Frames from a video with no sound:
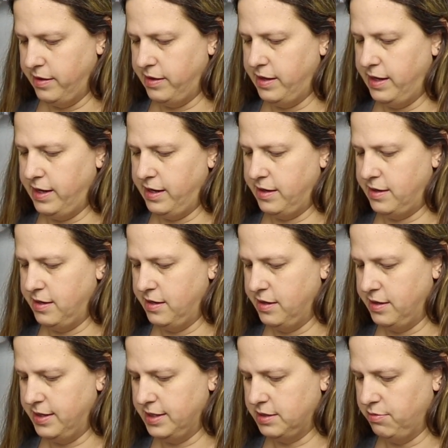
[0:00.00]
that
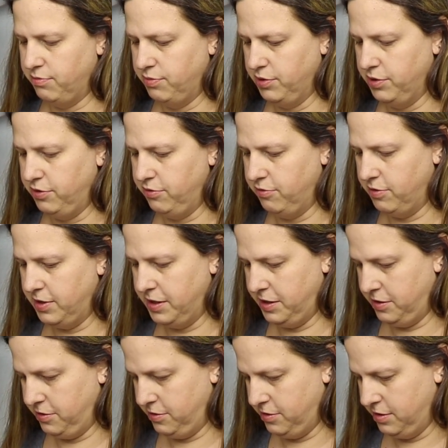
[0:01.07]
this blue
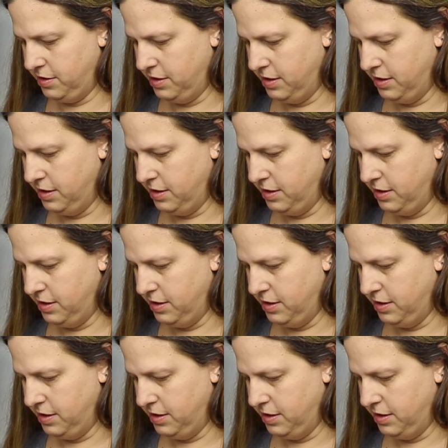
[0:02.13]
wire